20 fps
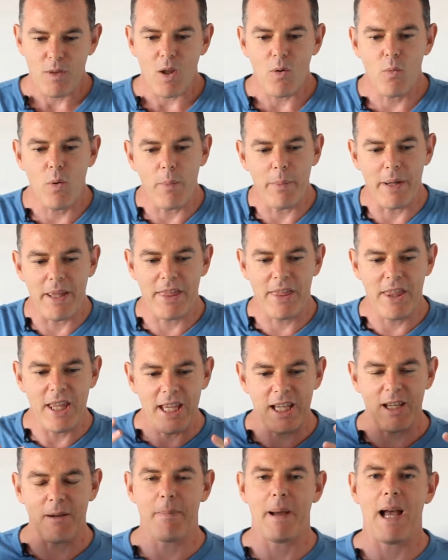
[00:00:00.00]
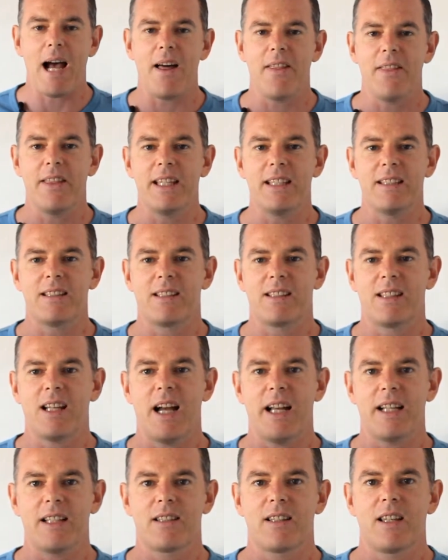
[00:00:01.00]
when we think about these
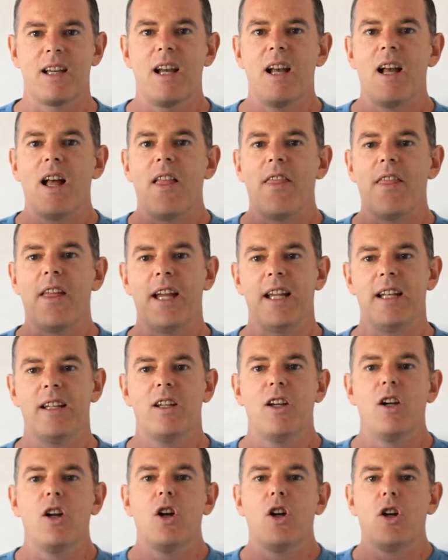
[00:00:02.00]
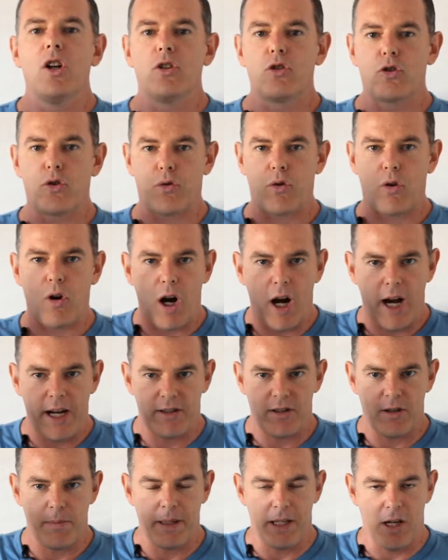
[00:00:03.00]
states, then try
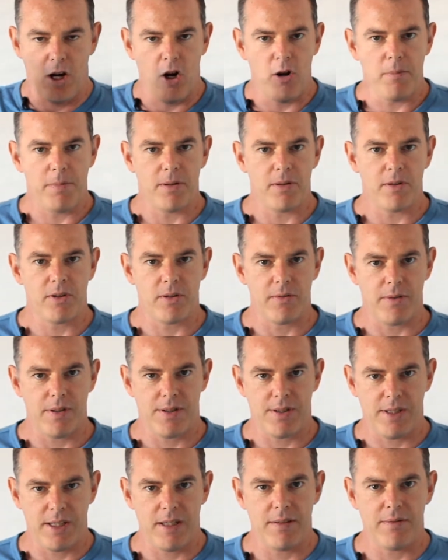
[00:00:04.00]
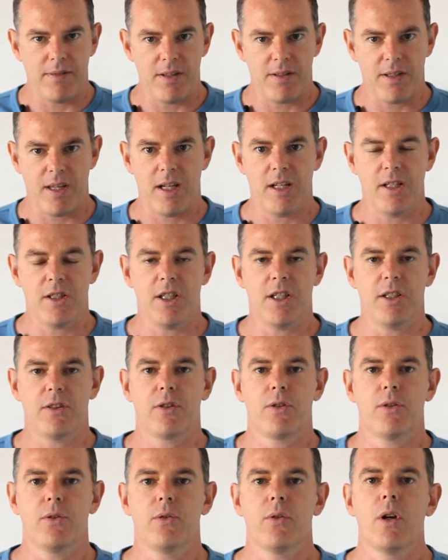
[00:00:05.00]
to be open to receive this energy,
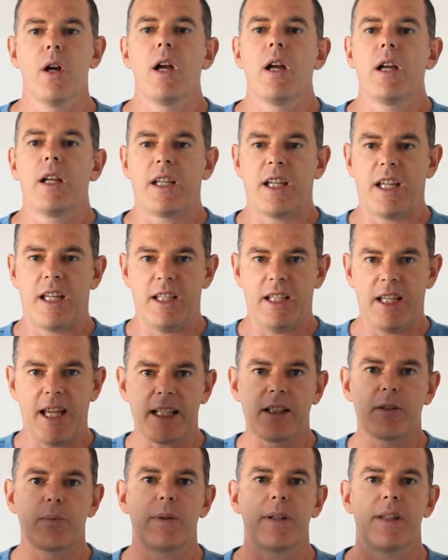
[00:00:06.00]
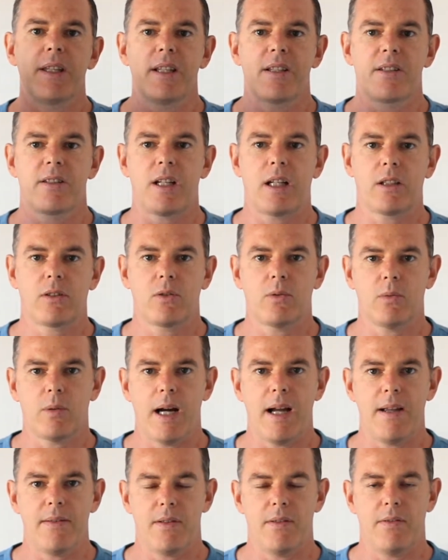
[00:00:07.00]
to connect with these subtle
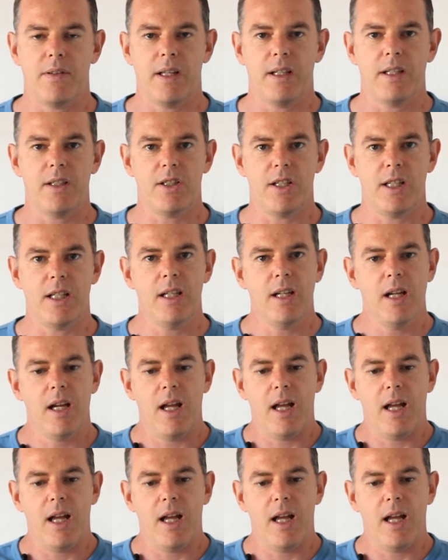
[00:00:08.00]
waves of energy,